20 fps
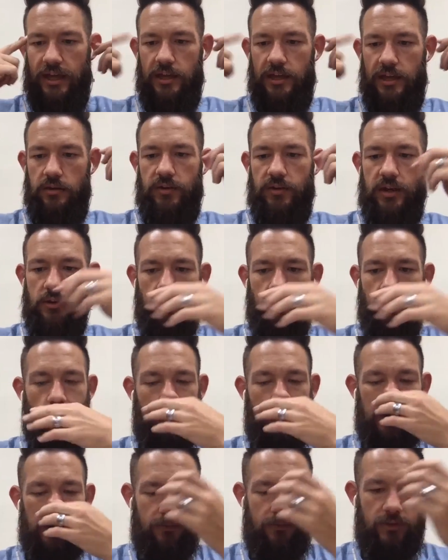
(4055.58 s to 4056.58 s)
Innovate in
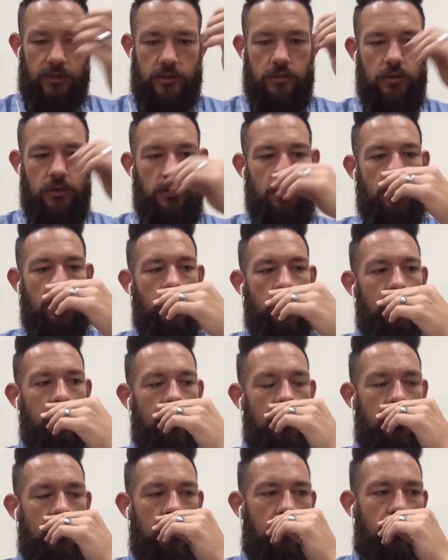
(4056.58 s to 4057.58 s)
2011.
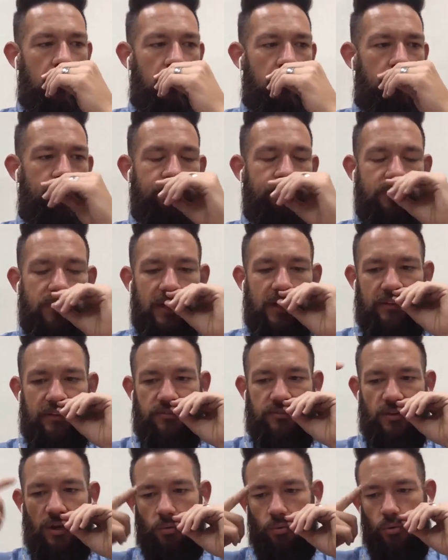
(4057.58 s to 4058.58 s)
I
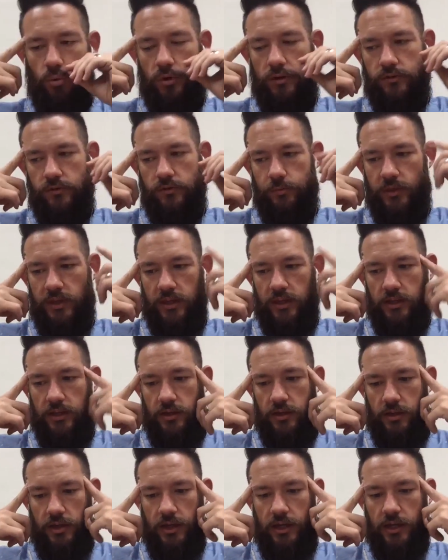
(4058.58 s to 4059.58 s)
saw Roy speak
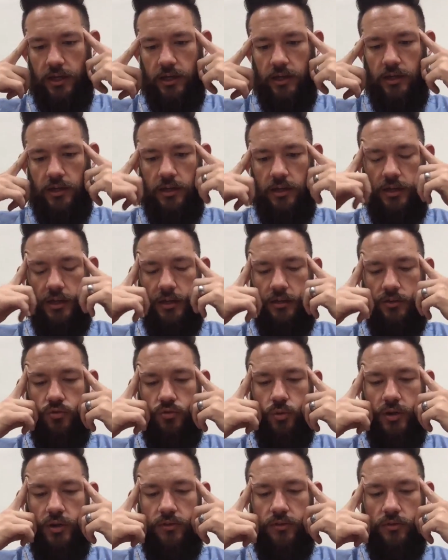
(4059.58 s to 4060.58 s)
in
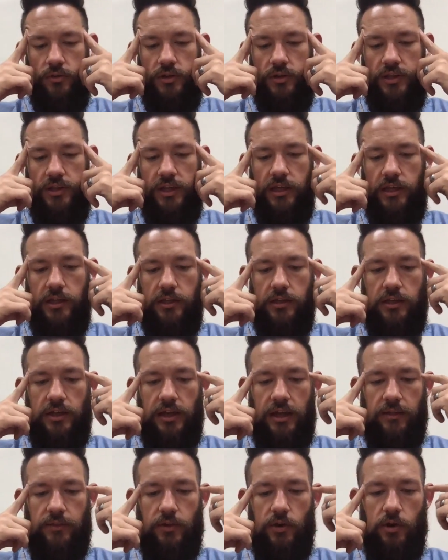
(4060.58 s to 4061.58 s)
2013
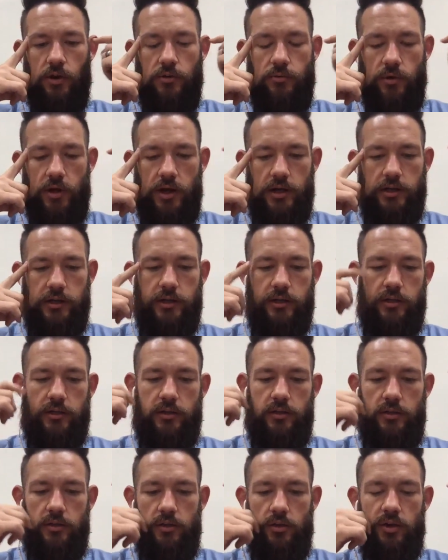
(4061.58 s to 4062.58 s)
at the Hard Rock,
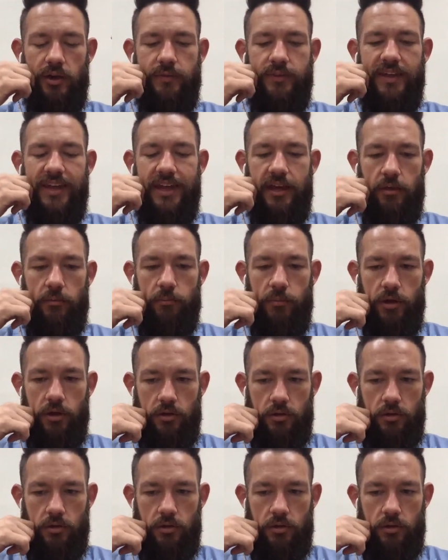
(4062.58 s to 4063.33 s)
or at the M